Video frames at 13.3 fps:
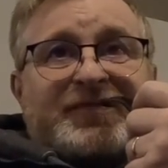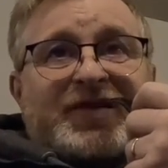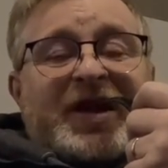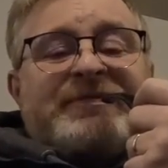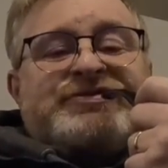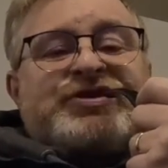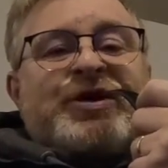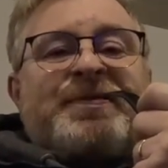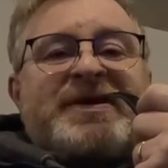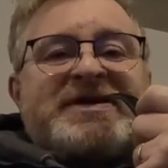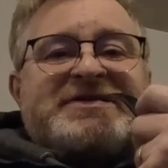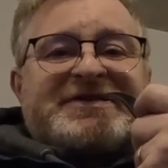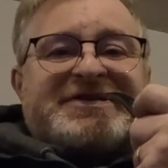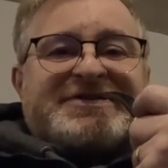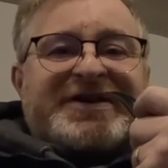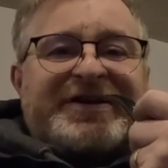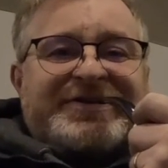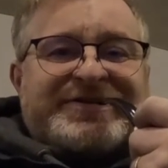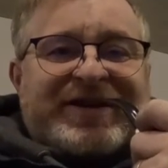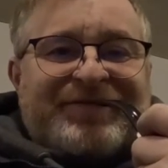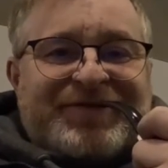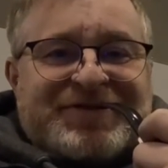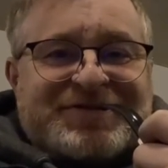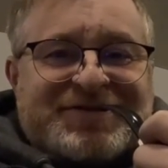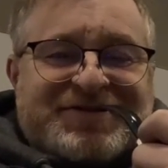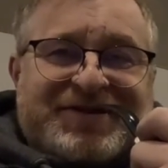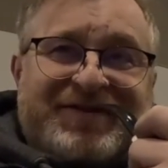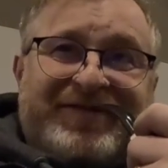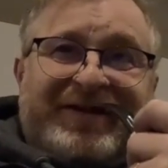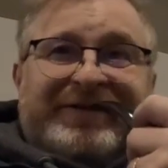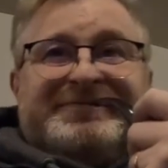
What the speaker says: I'm so pleased I decided to have this evening.